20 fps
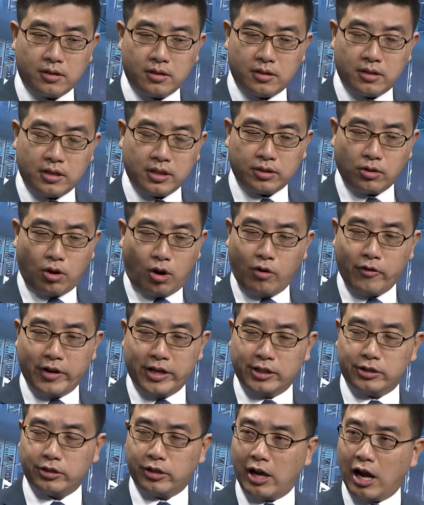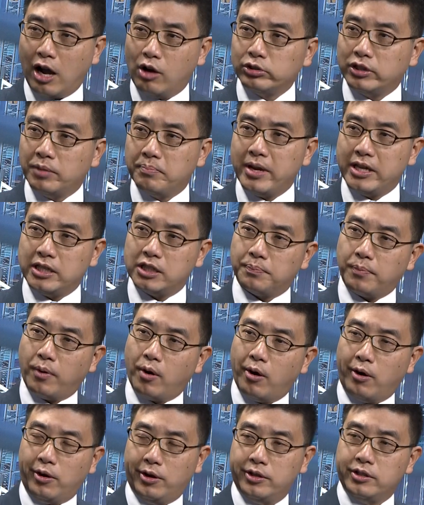It's always the ultimate
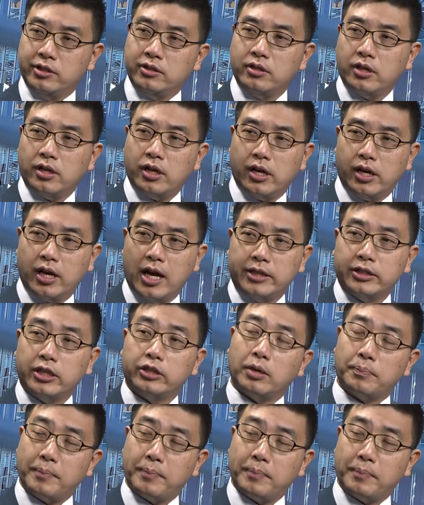point under the